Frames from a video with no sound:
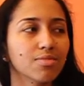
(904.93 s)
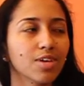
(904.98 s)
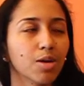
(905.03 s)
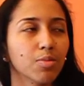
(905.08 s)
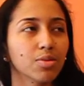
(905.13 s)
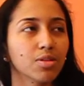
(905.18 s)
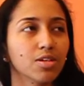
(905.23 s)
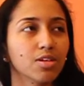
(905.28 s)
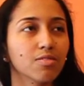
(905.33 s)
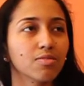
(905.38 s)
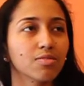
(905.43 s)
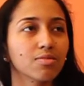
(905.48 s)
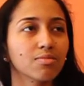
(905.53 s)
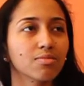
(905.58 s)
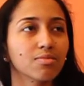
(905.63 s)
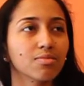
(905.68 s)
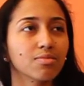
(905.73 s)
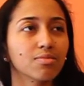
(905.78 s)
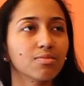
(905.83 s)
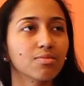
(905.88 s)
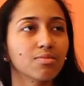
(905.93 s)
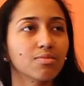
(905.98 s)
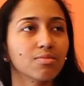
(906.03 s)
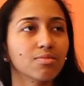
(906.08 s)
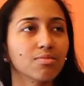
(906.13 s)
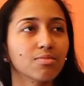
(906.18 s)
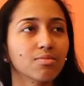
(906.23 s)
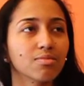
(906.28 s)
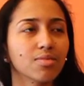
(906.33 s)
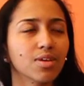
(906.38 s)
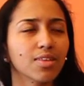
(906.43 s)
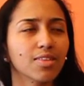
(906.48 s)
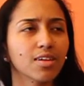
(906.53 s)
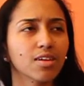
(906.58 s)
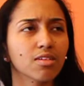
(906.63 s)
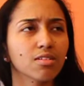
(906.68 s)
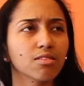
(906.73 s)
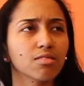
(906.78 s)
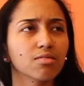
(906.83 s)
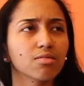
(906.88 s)
I believe. I
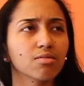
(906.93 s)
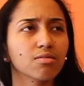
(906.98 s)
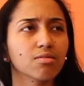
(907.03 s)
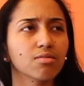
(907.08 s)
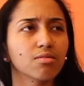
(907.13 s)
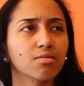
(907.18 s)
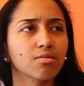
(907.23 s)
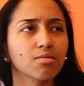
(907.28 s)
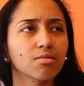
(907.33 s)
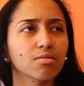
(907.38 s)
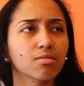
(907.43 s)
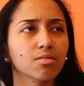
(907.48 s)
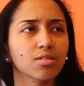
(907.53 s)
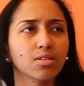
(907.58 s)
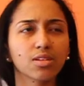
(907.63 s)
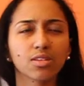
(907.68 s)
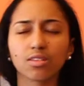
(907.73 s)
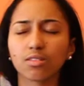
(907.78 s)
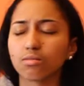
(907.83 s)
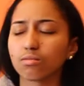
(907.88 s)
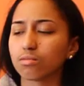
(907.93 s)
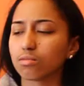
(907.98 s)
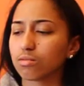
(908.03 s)
think. Is it?